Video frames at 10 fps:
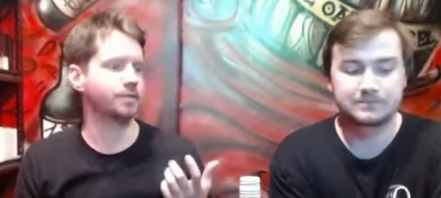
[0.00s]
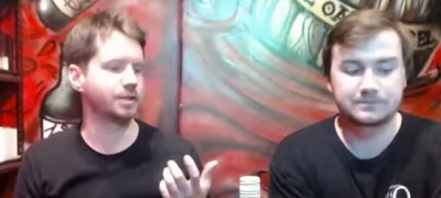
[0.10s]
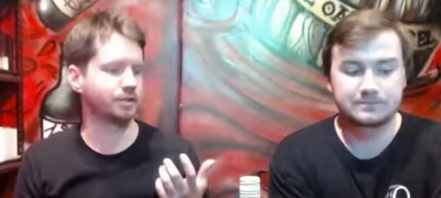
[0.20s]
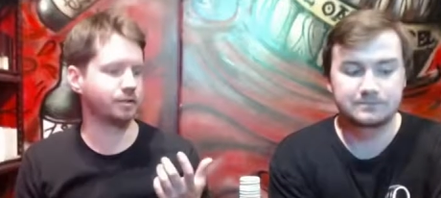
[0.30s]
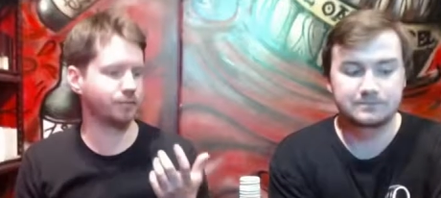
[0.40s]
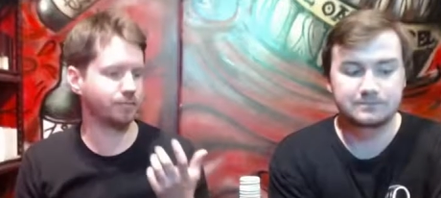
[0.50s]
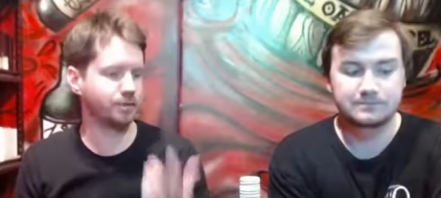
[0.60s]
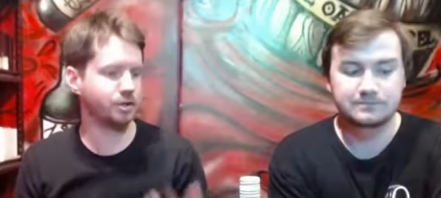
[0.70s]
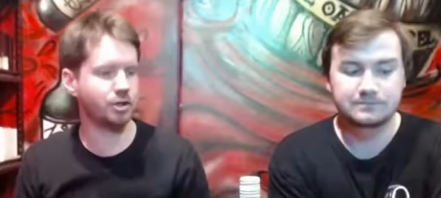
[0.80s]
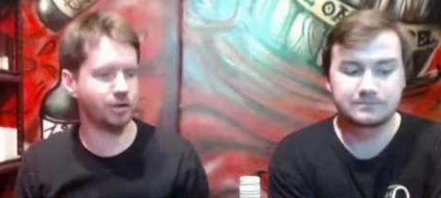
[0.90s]
Speaker 1: was in a different
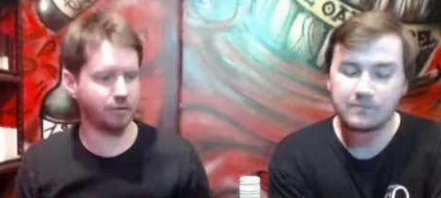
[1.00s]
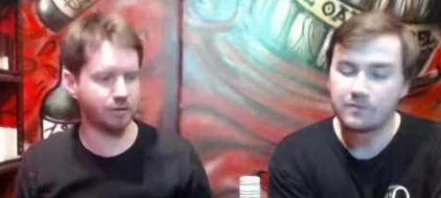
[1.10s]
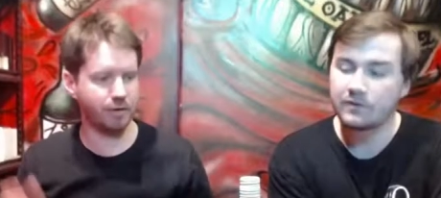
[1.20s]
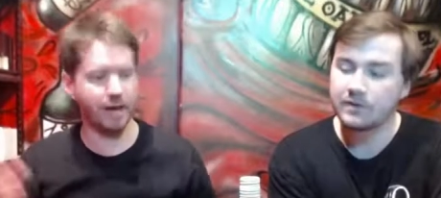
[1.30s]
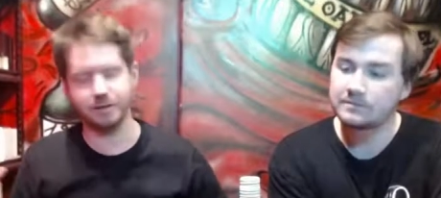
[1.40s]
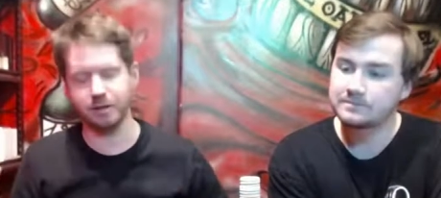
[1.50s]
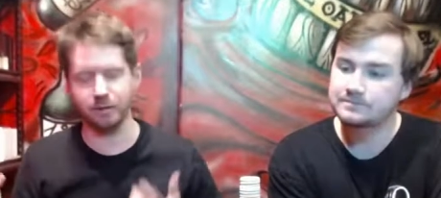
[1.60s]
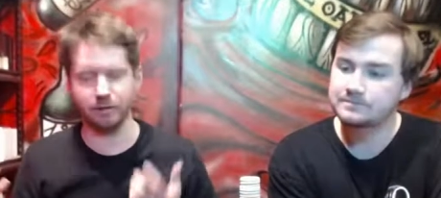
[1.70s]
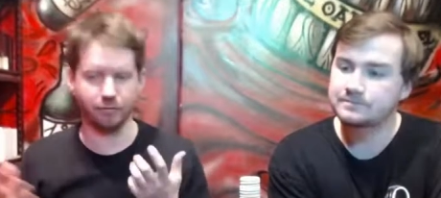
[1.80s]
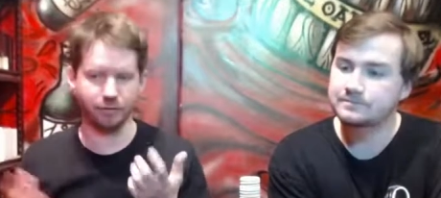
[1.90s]
position. Everyone's mm. reacting
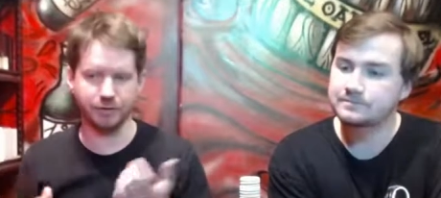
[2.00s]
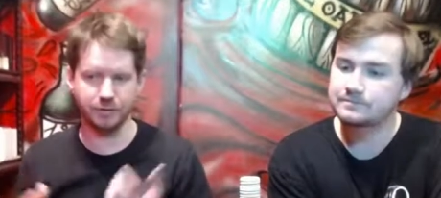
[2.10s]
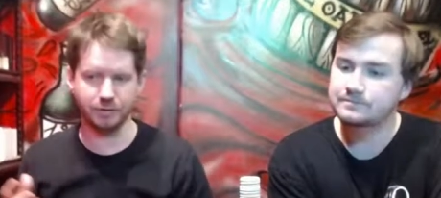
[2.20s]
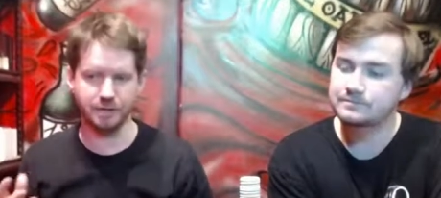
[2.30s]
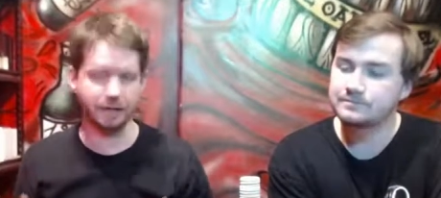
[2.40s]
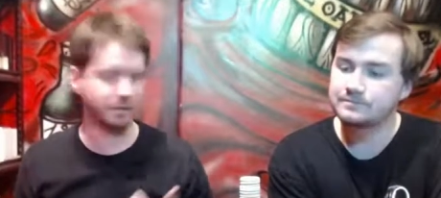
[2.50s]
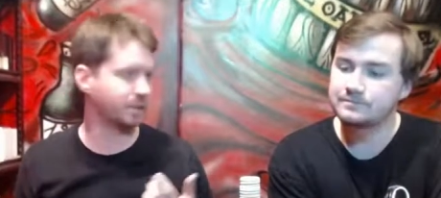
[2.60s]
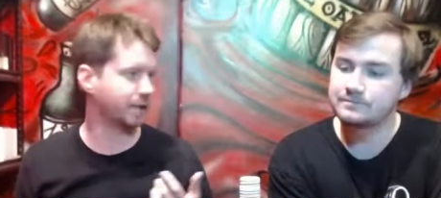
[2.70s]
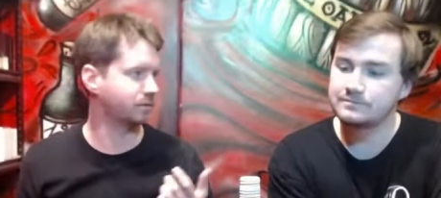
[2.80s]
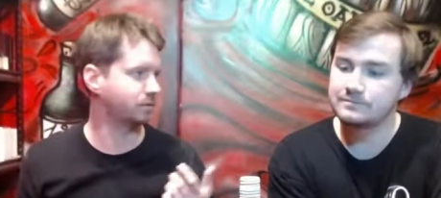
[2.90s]
a bit differently, so it's hard
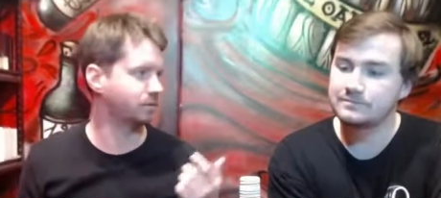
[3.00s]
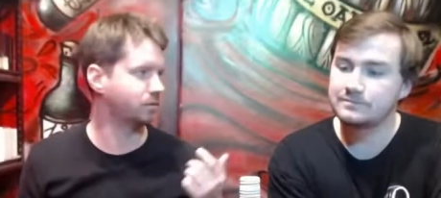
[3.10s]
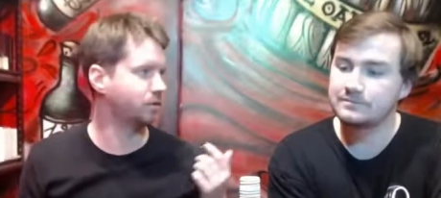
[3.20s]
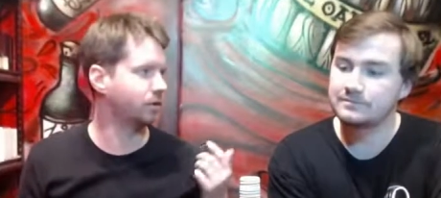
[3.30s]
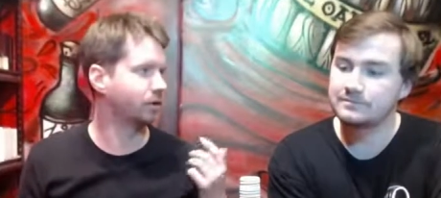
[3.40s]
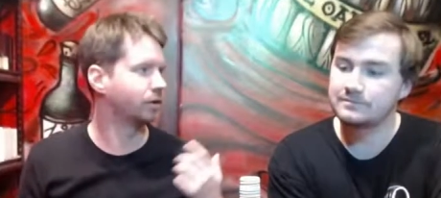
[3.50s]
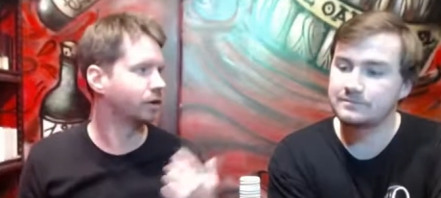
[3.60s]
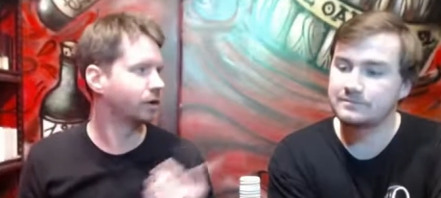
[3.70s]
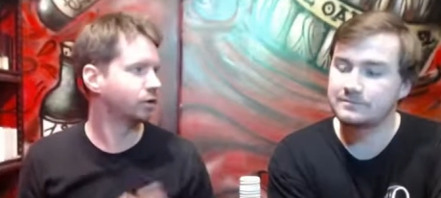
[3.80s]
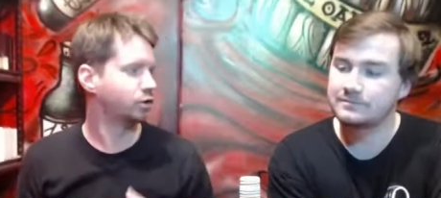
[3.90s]
to make you know
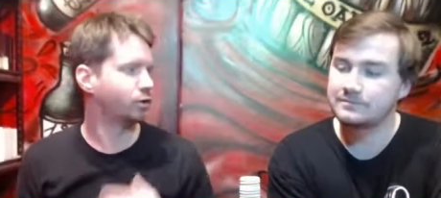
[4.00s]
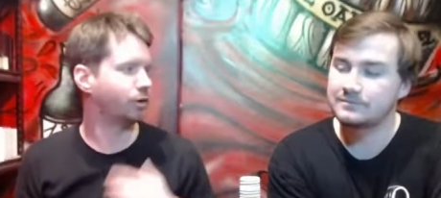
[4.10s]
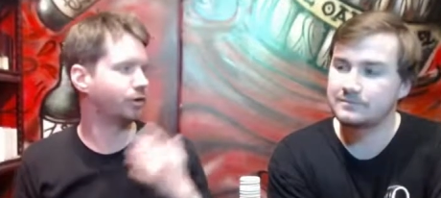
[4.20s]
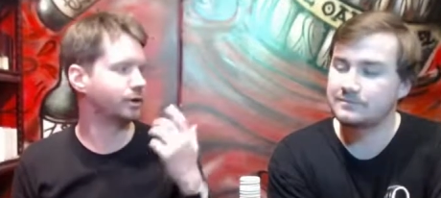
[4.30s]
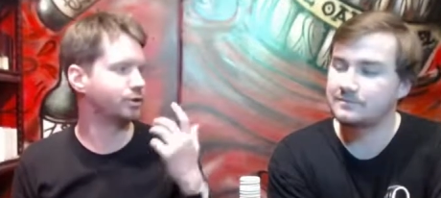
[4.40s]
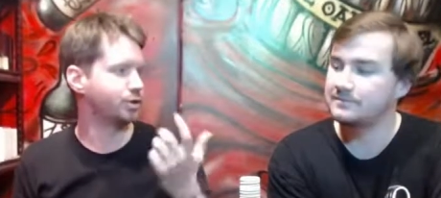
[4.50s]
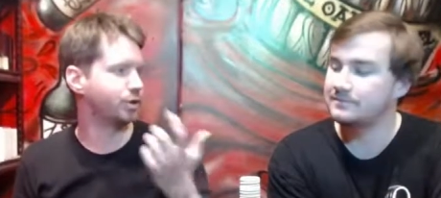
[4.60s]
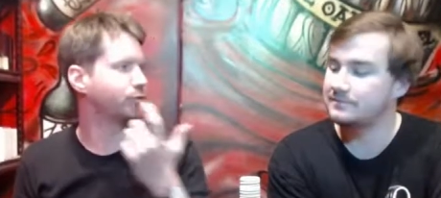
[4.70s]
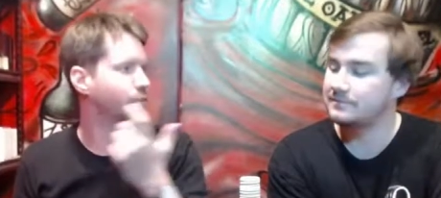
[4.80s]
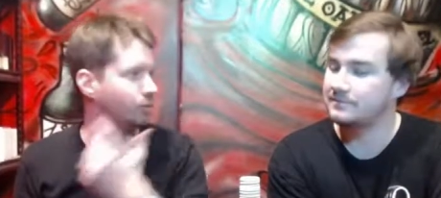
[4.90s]
too overtly
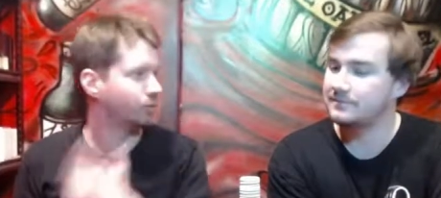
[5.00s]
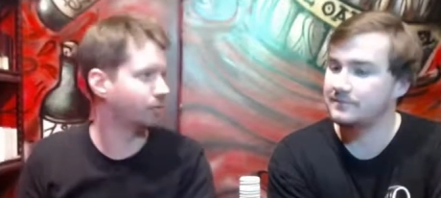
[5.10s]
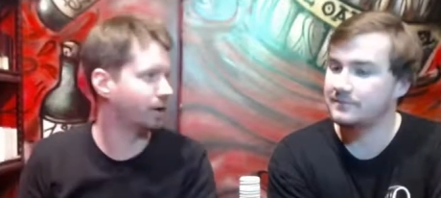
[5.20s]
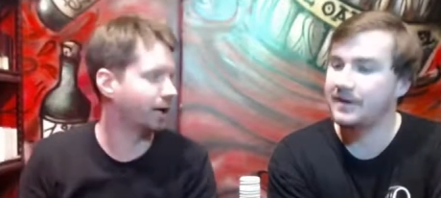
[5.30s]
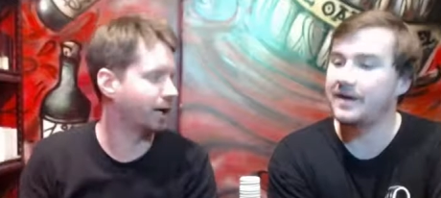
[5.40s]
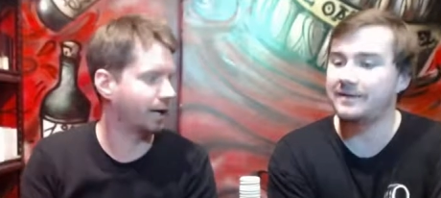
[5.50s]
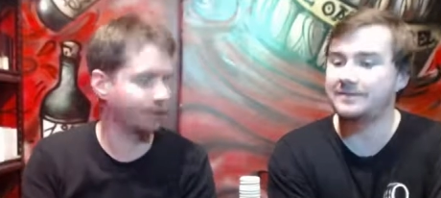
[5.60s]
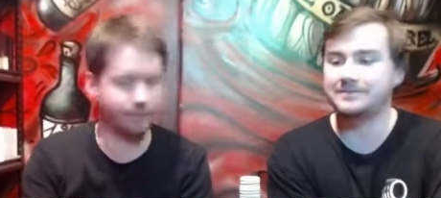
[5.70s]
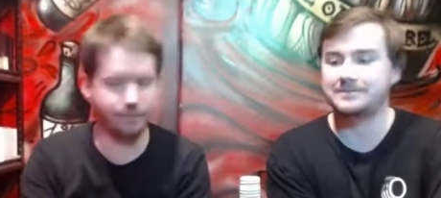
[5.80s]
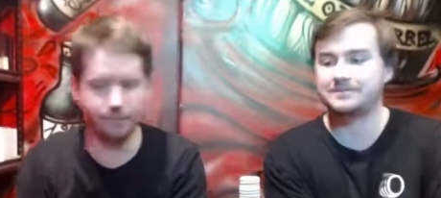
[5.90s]
general. Uh,
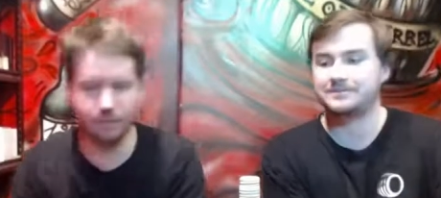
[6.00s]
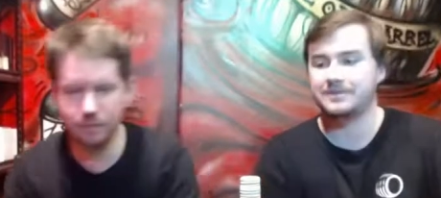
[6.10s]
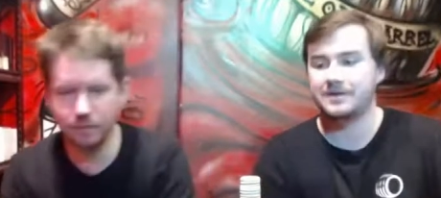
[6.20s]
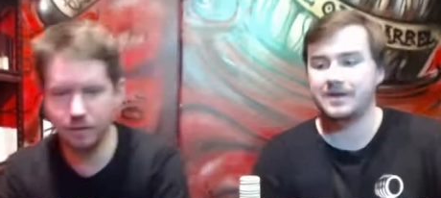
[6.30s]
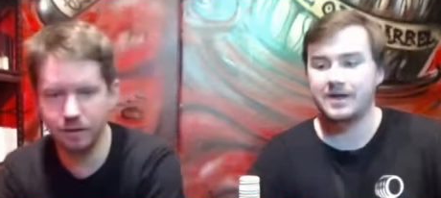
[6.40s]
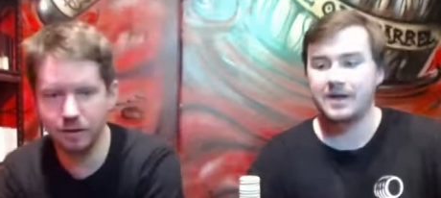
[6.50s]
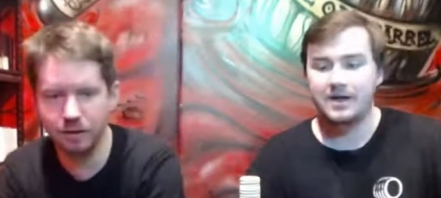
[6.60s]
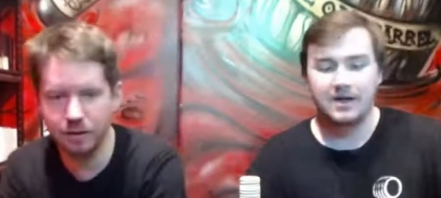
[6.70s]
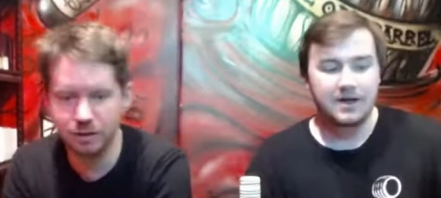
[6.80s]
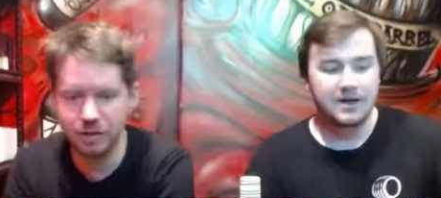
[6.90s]
yeah.
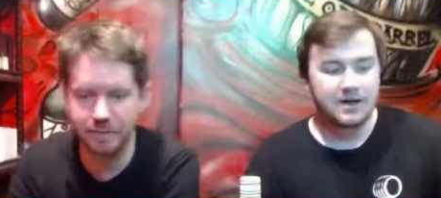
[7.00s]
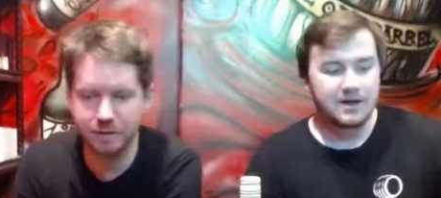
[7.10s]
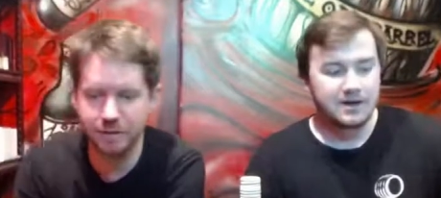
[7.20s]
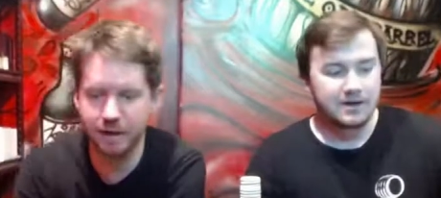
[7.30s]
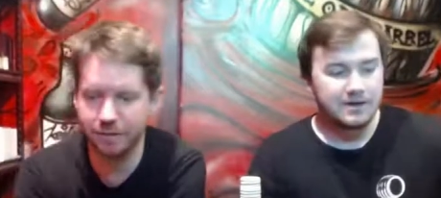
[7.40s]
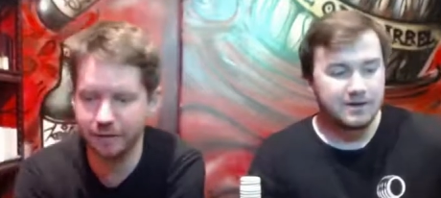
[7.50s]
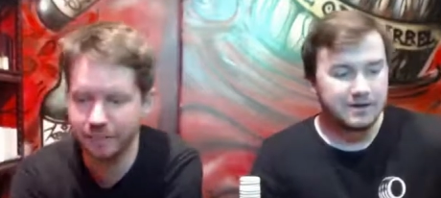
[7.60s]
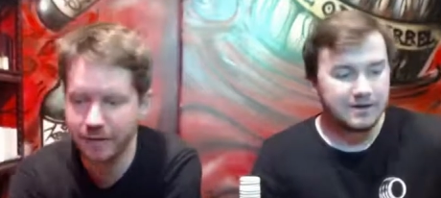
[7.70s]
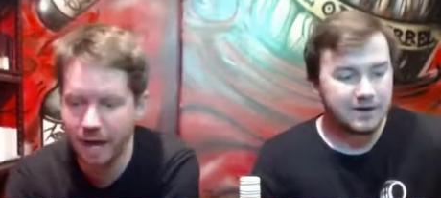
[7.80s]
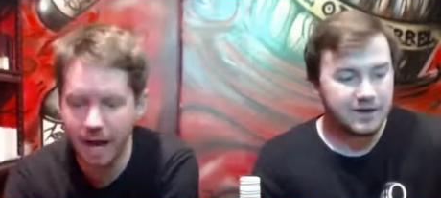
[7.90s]
Statements about
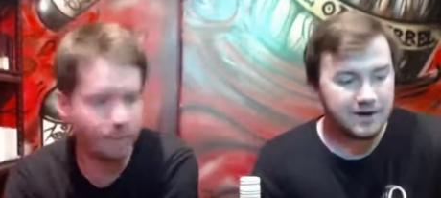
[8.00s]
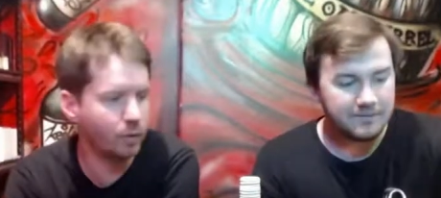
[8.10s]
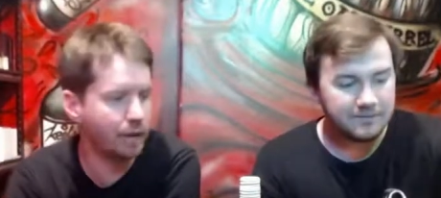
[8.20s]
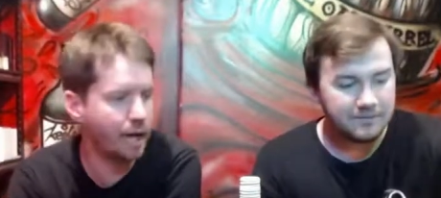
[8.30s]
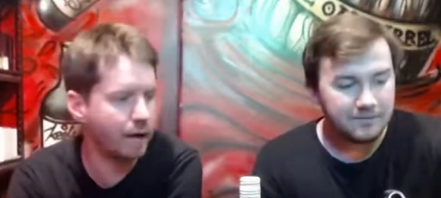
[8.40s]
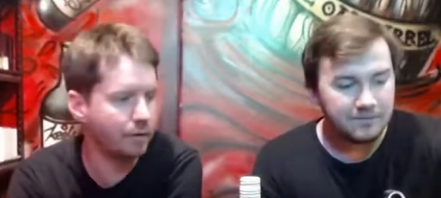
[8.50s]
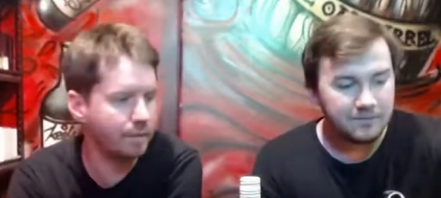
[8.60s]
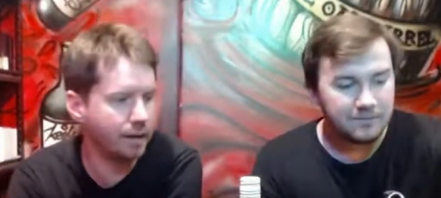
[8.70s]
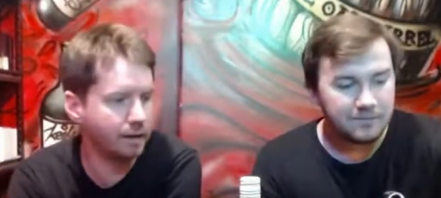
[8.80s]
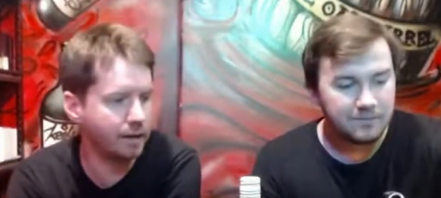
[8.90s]
everything. Um, um we are
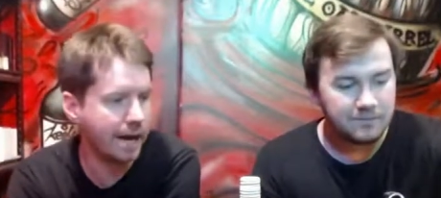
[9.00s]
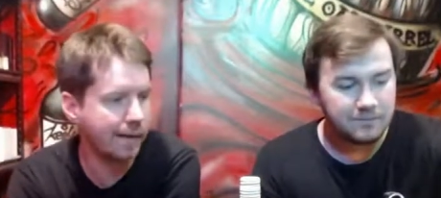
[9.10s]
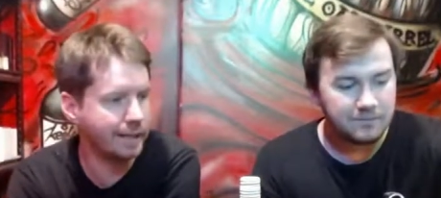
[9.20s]
about an hour